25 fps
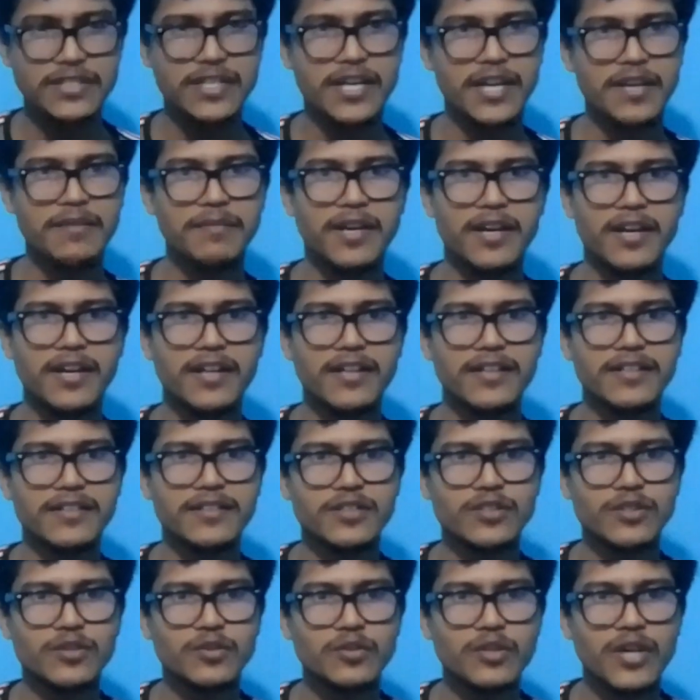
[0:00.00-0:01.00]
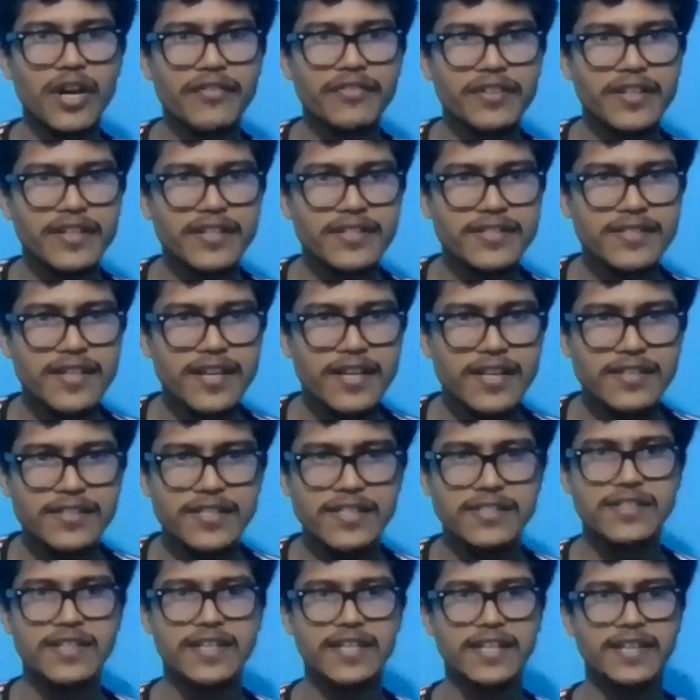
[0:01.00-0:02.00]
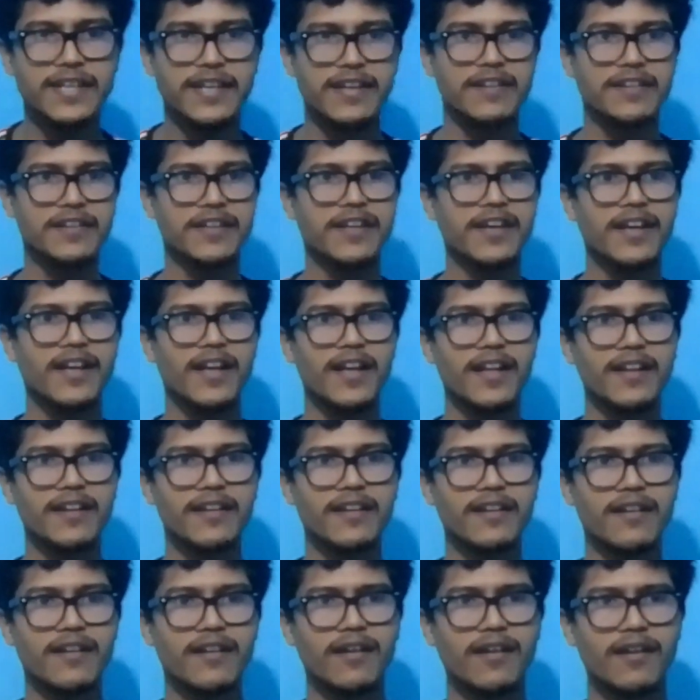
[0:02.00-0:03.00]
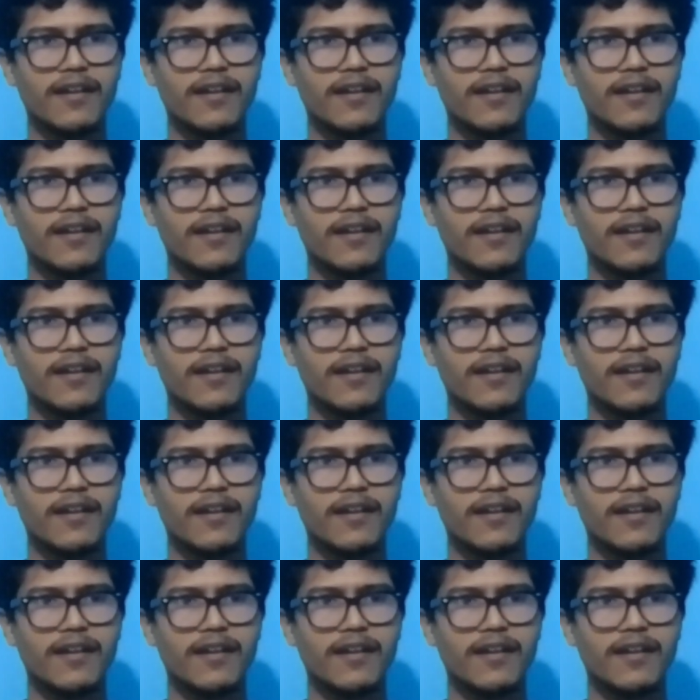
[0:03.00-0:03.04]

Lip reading: my time, and to run this, just click here. And